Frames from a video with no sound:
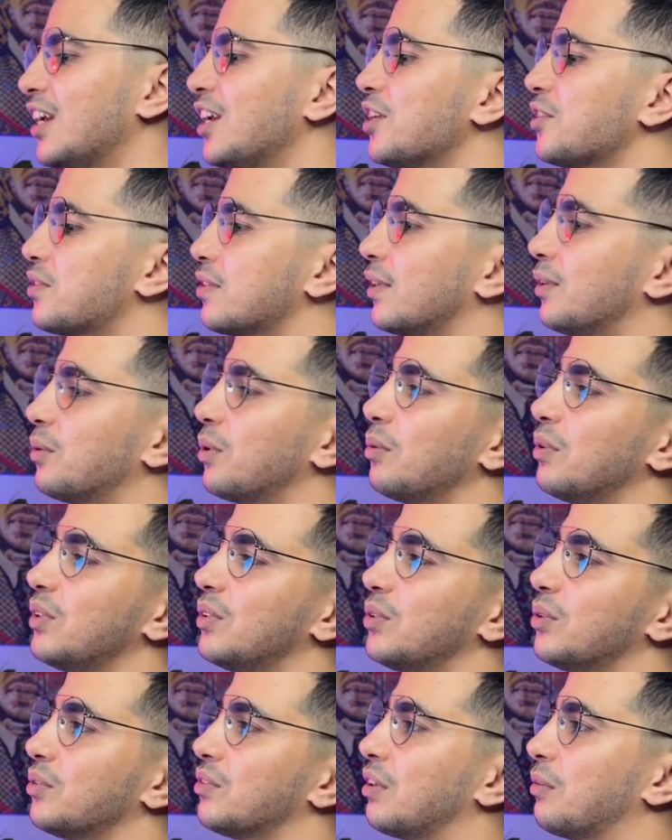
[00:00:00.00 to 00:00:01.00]
So we will
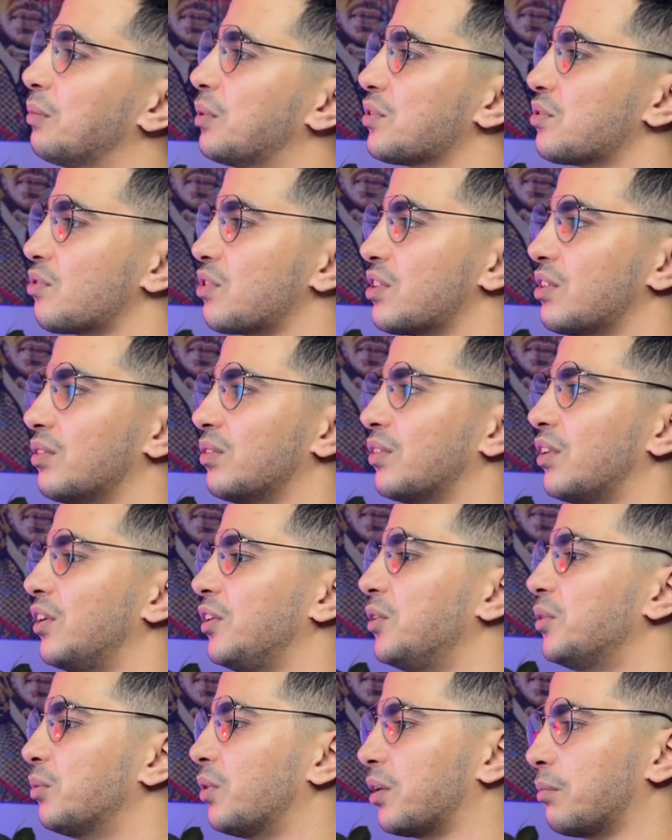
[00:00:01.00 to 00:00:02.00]
do demonstration on the
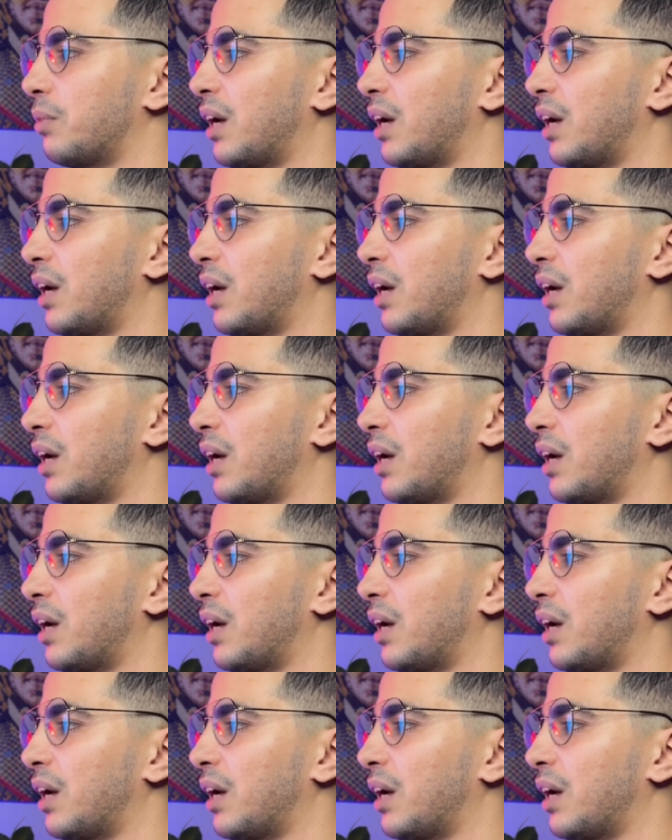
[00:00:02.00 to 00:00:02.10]
new one.